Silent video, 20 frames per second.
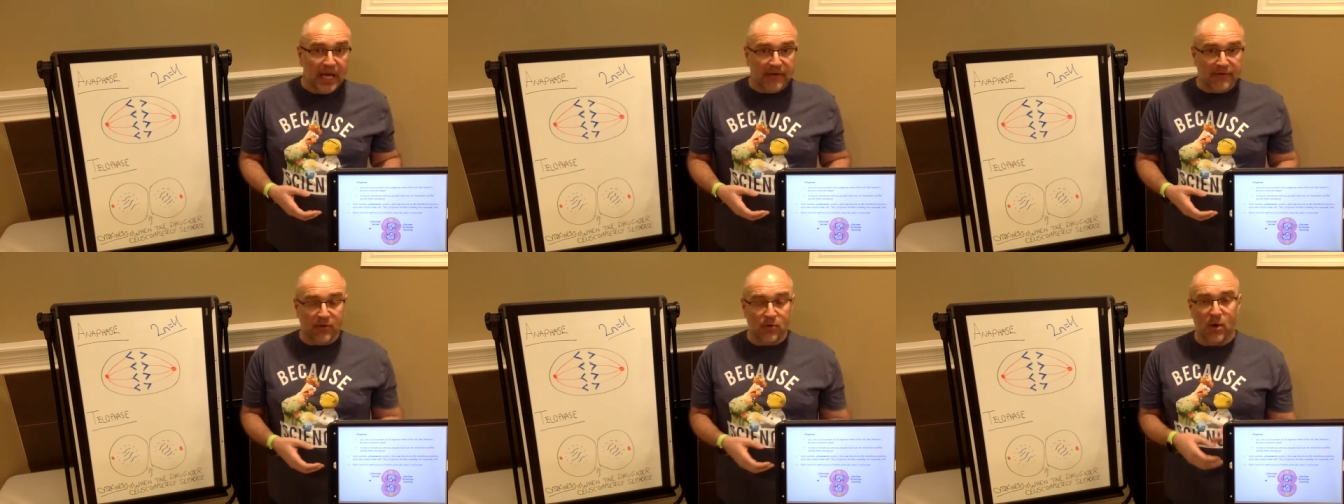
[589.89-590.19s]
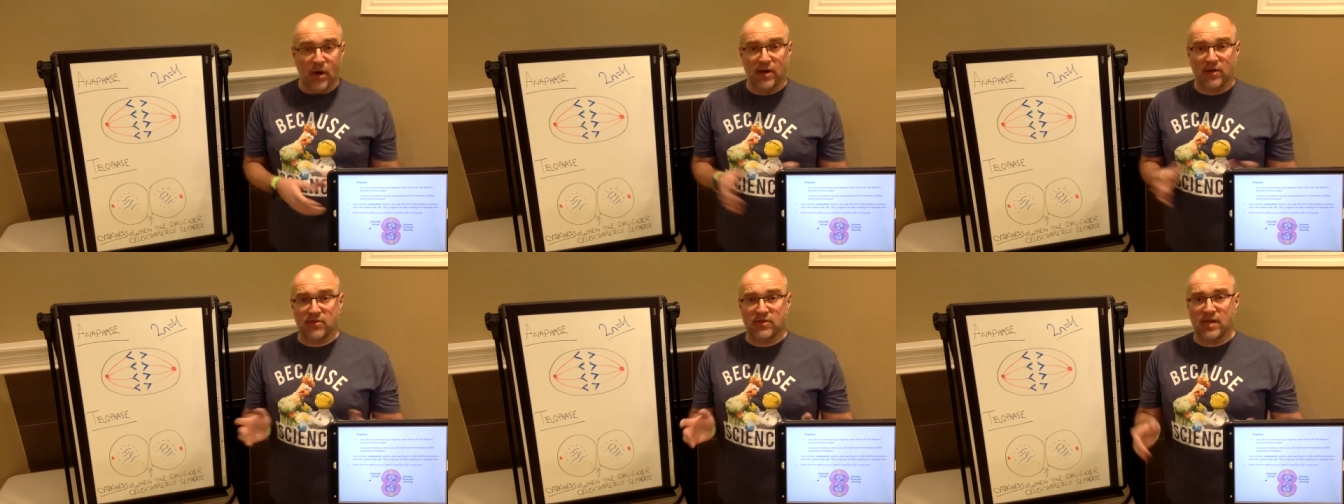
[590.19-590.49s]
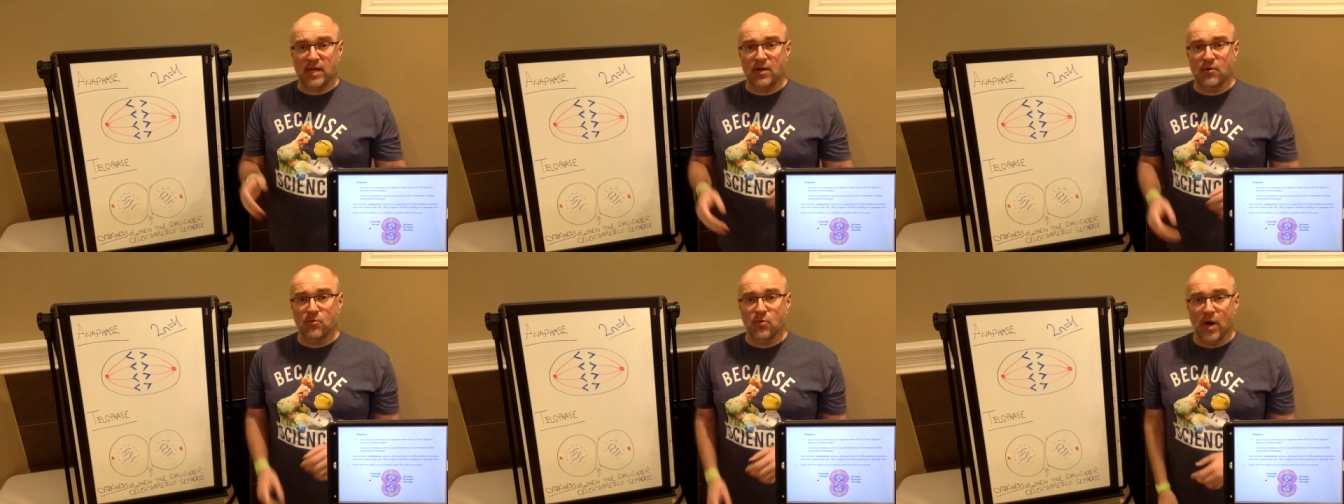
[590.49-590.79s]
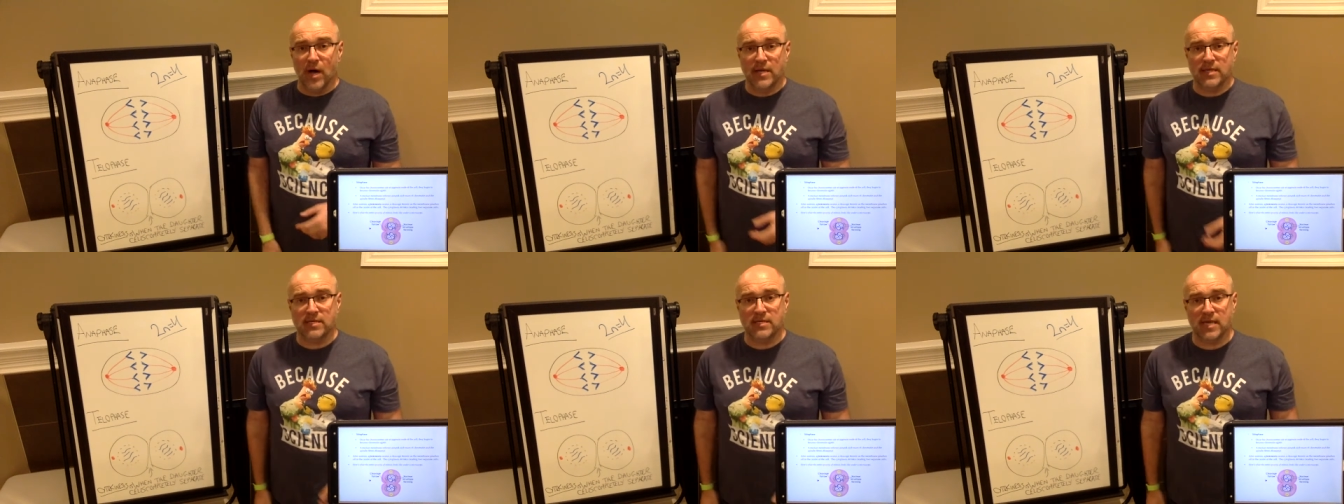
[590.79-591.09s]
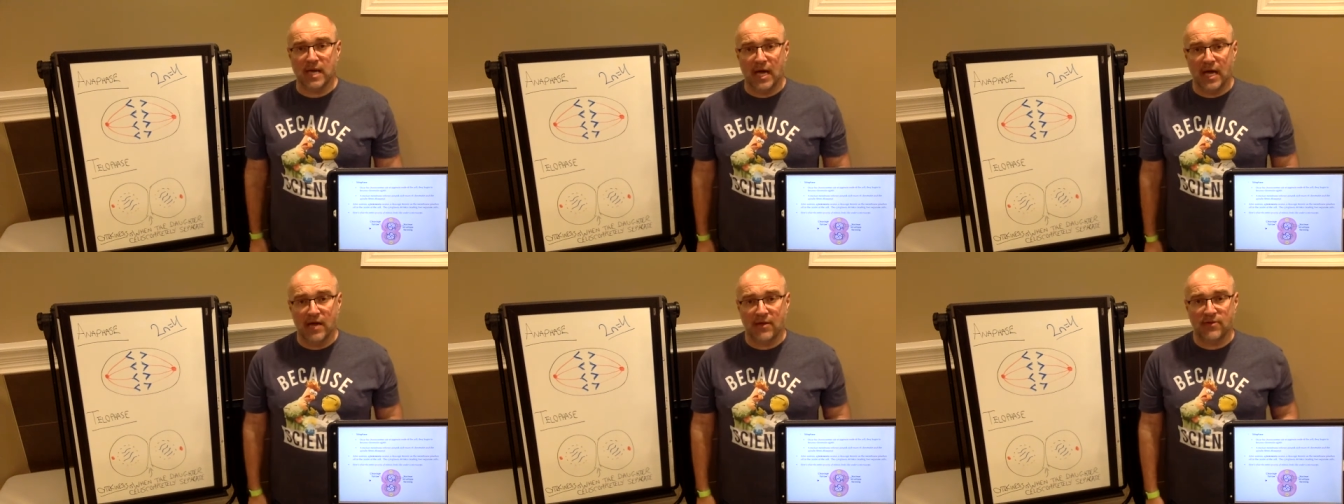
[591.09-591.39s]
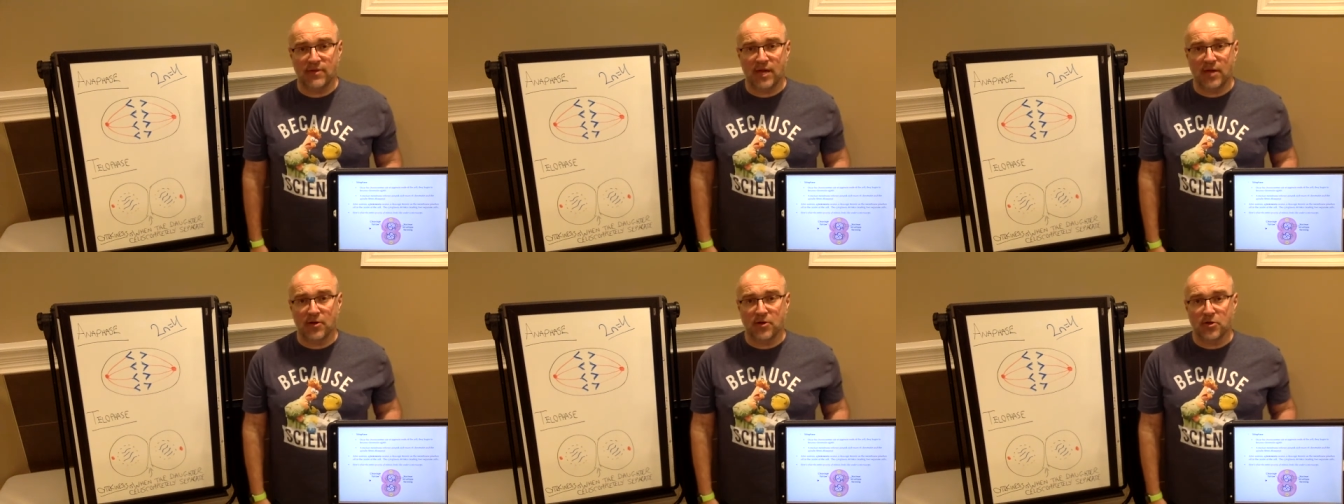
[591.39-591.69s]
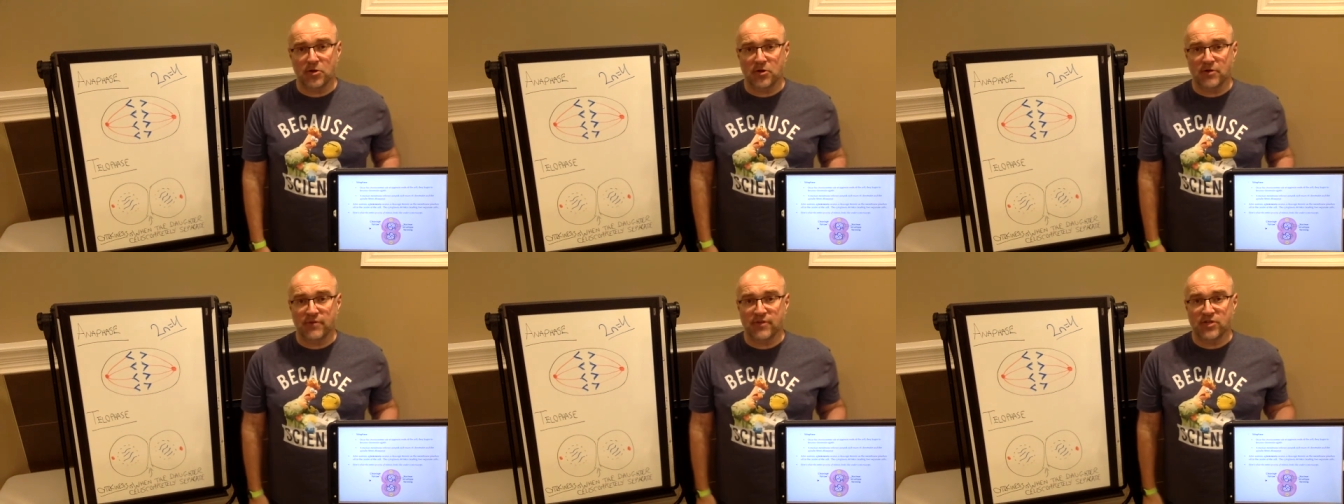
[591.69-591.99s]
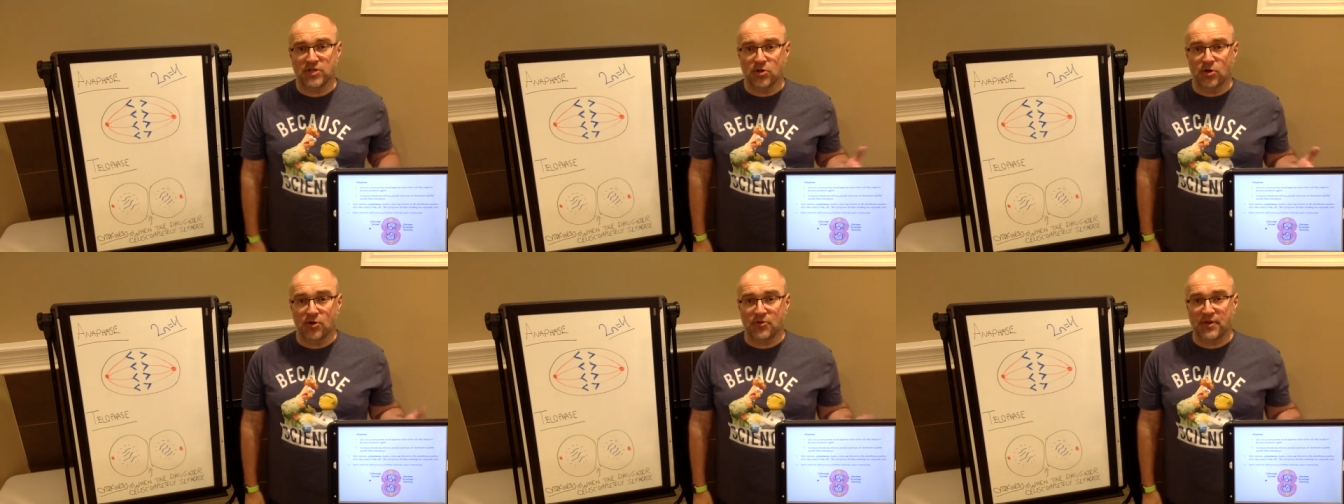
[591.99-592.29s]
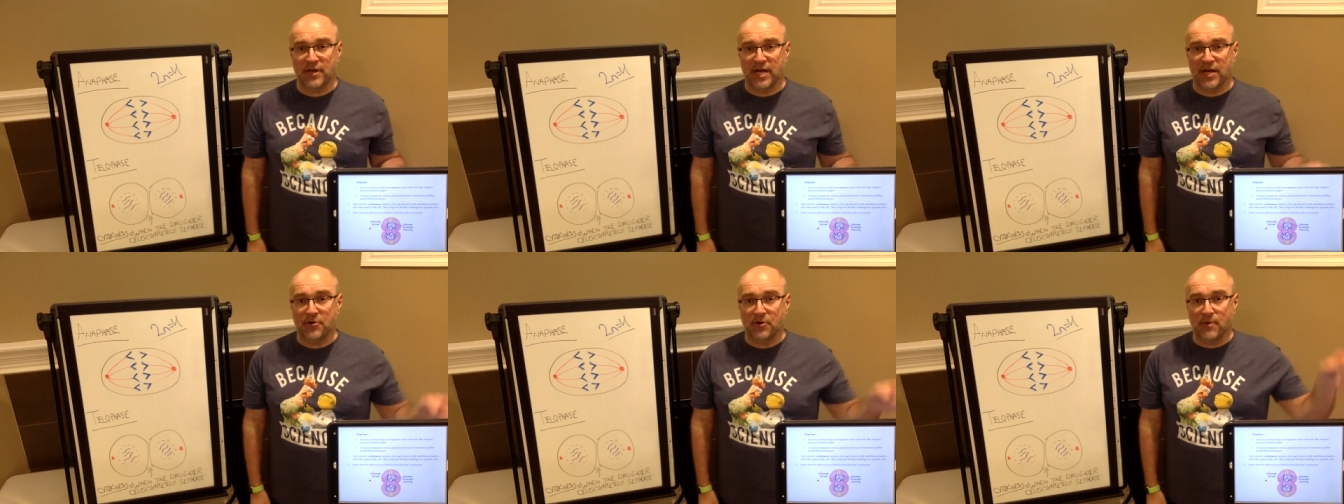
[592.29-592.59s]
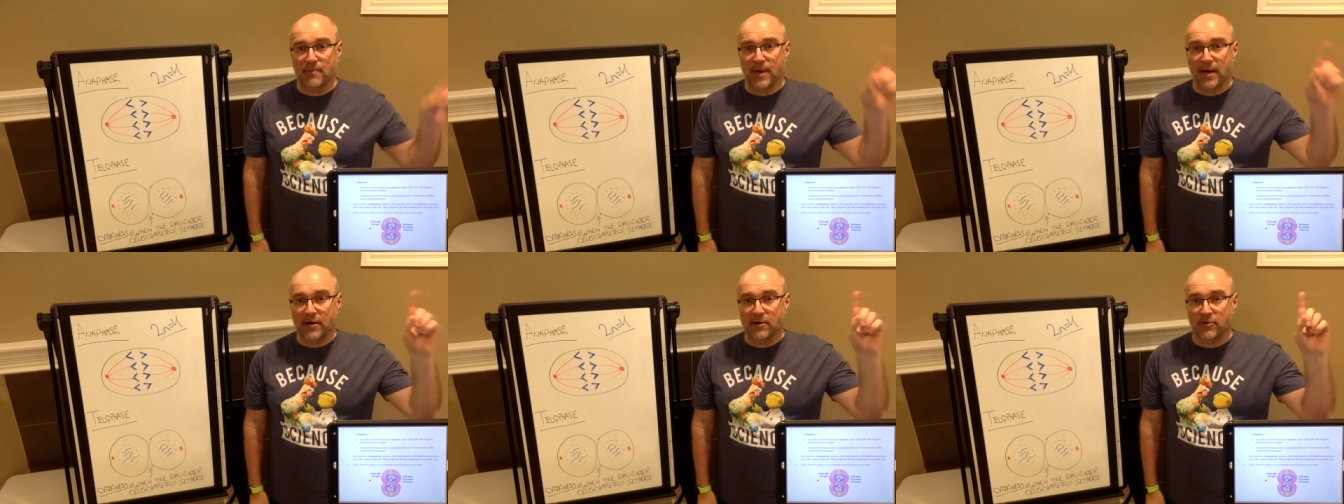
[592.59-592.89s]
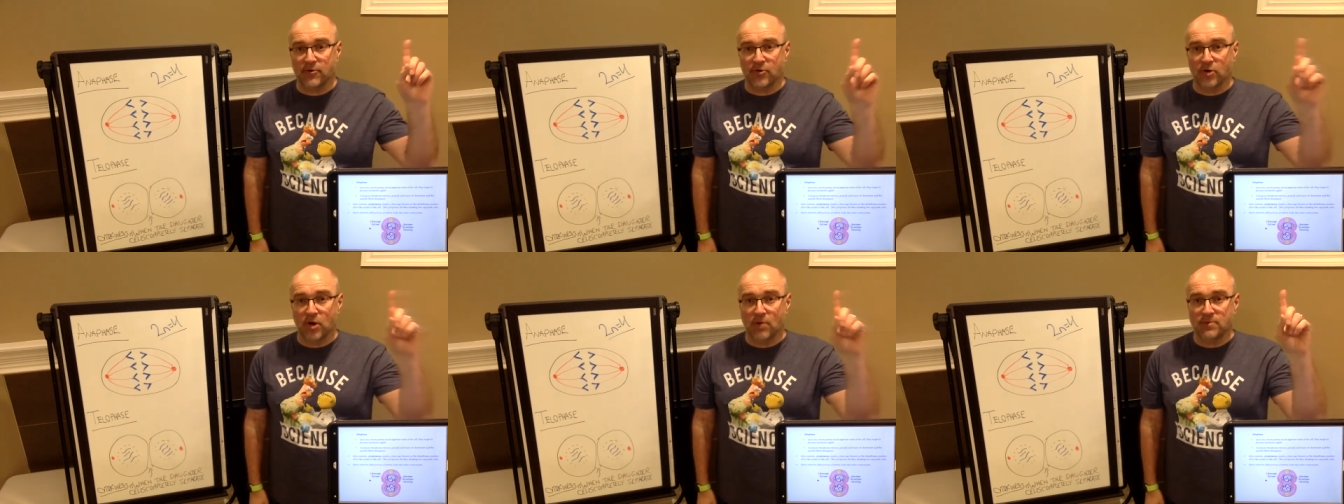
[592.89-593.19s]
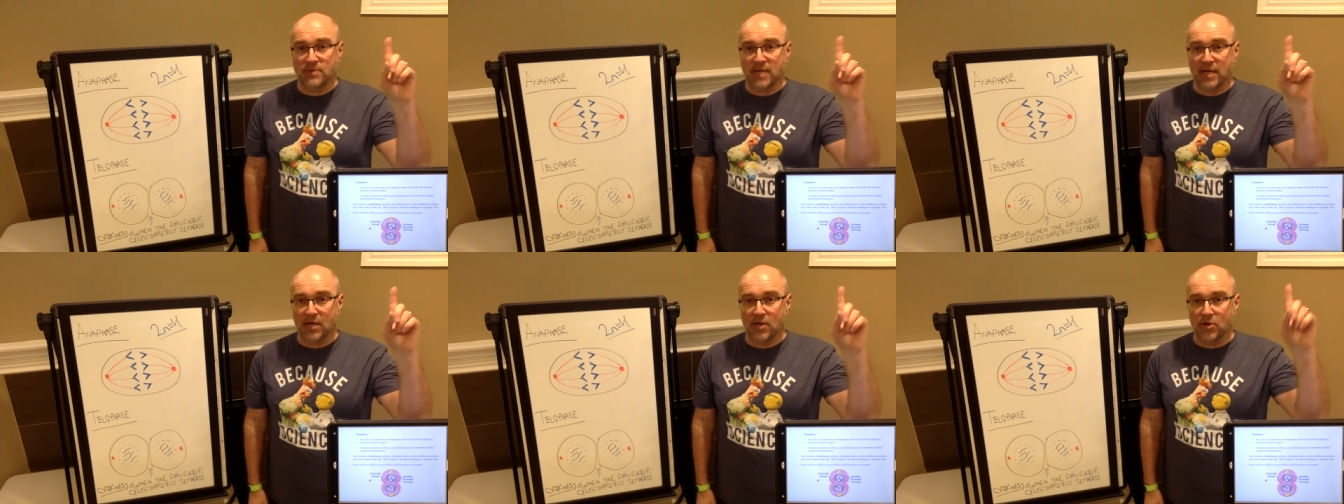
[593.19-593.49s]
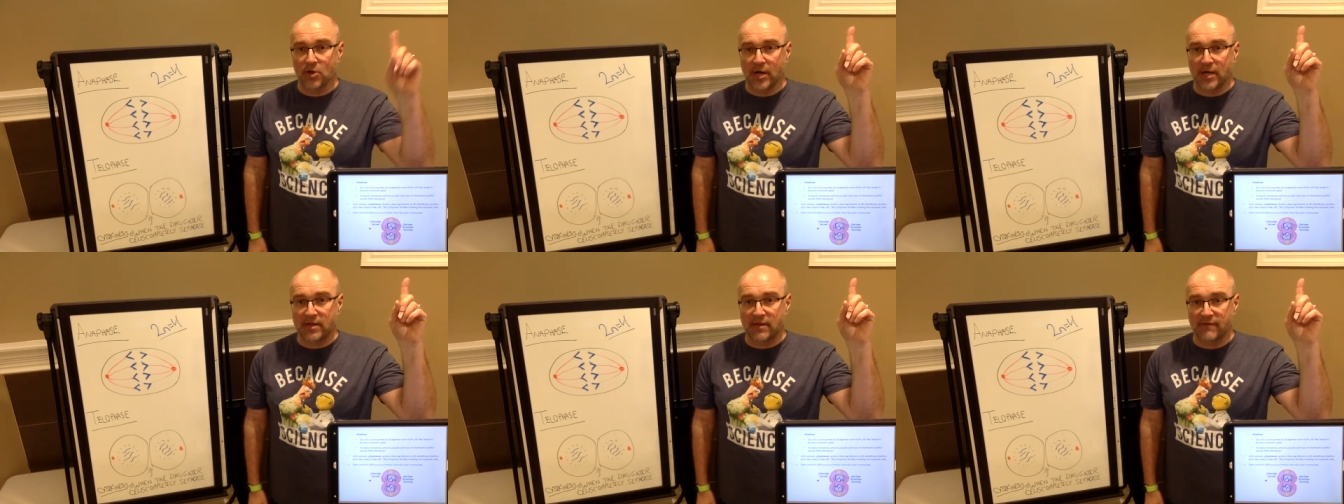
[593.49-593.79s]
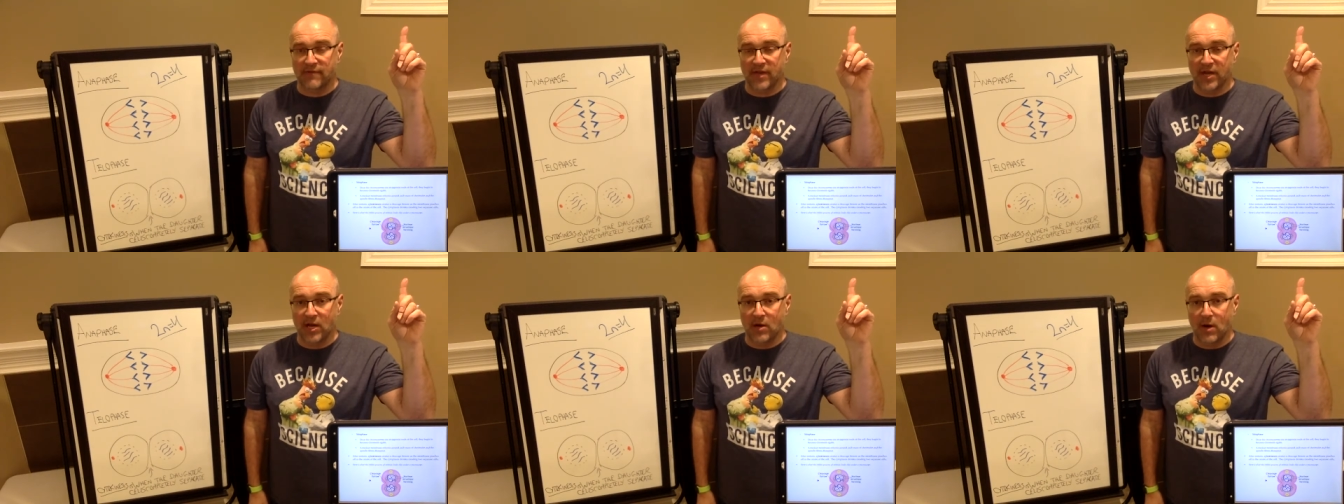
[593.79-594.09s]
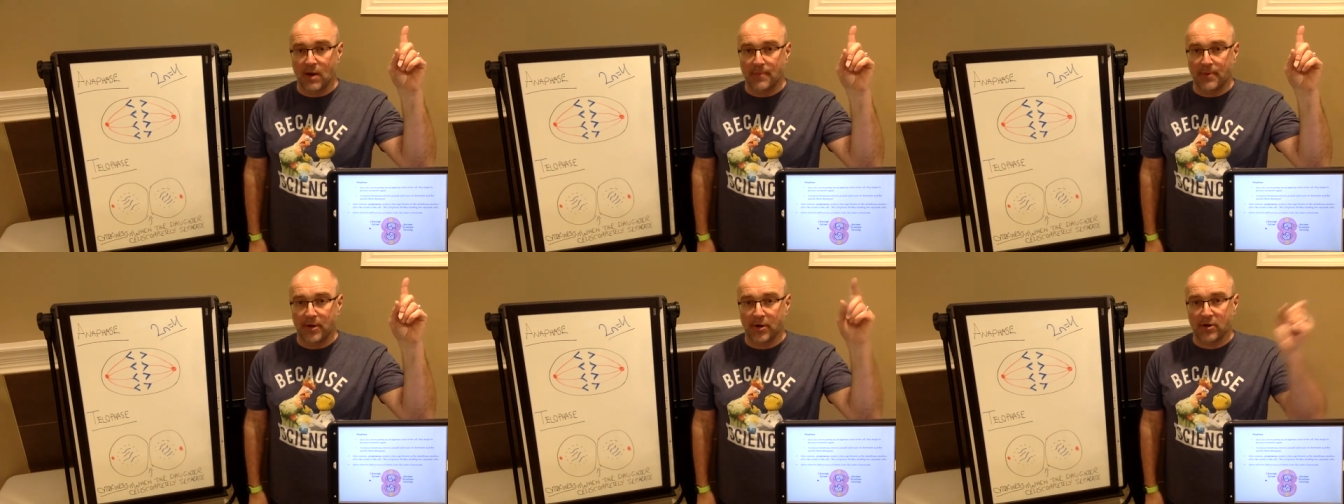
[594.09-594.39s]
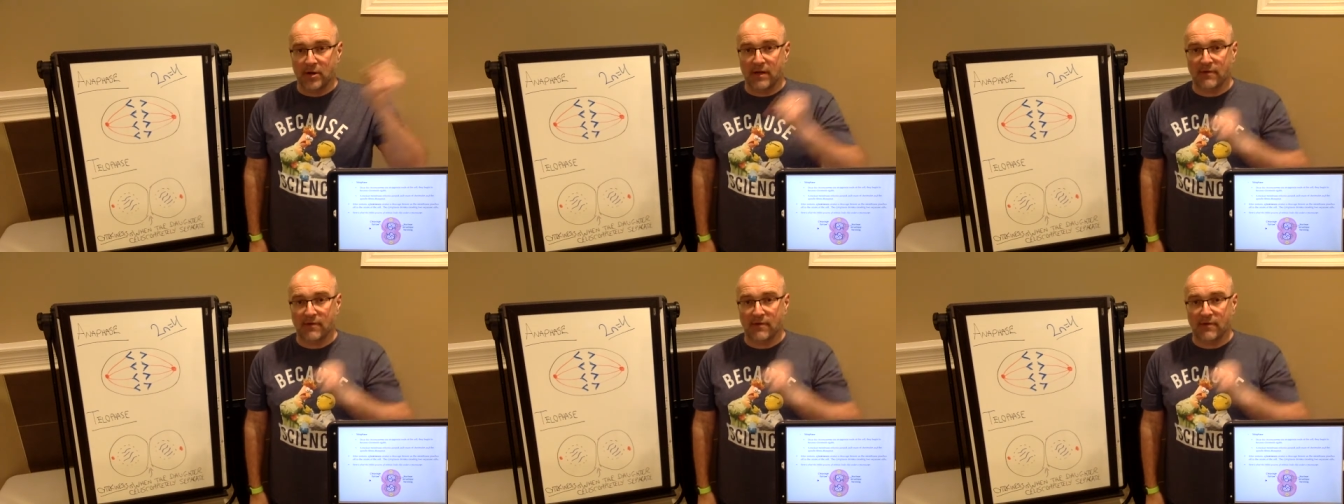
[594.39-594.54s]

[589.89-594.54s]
If you want to see what uh, cellular division looks like under a microscope, take a look at the video up here.